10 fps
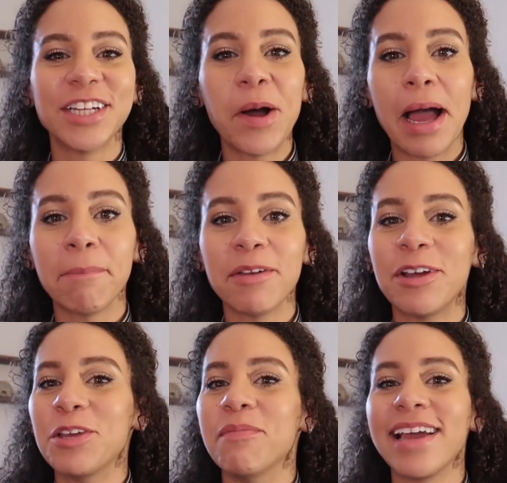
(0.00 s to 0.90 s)
so happy
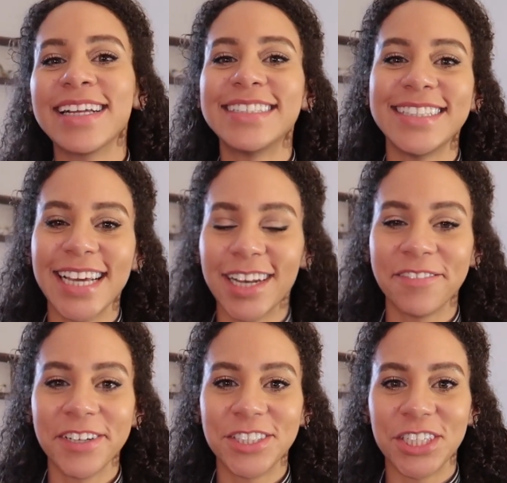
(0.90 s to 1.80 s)
when you make it to the end
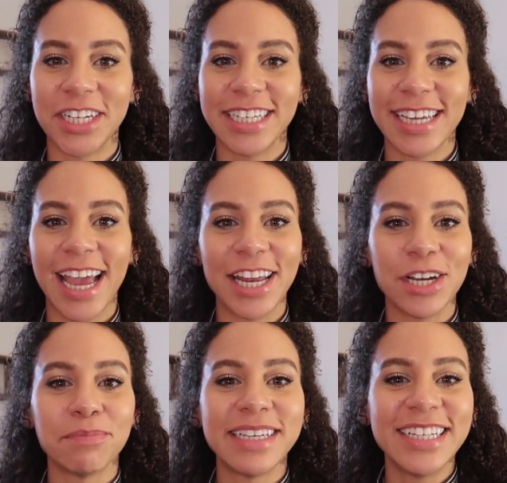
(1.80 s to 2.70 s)
of your journey and
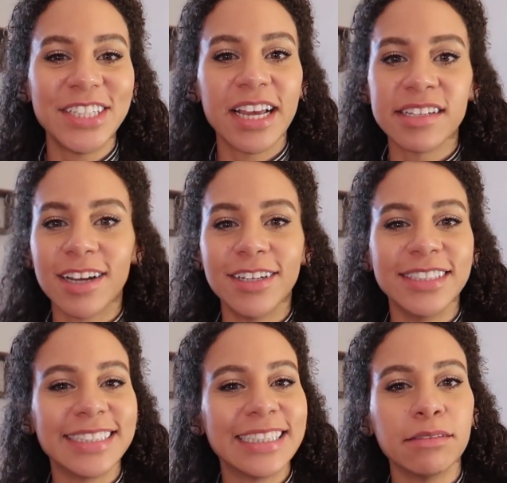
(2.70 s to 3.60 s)
your PJs are
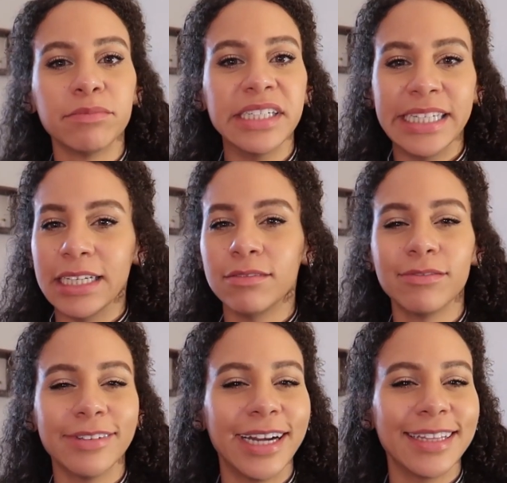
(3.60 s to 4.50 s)
just sitting pretty
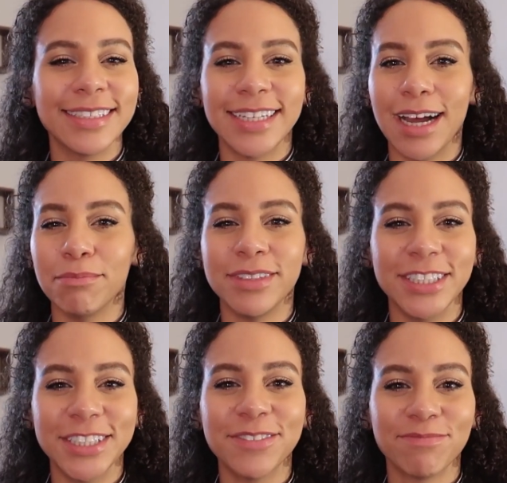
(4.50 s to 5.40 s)
right at the top,
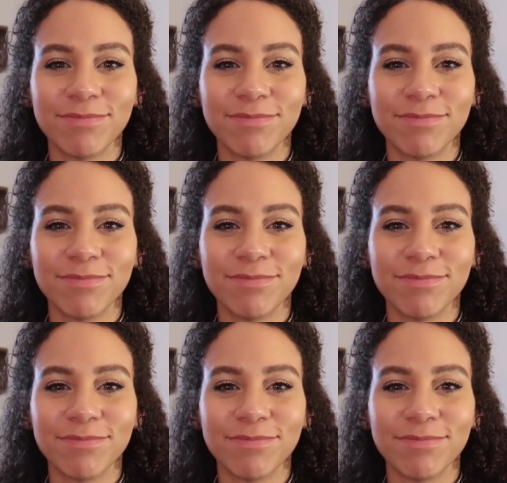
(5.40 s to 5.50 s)
you know?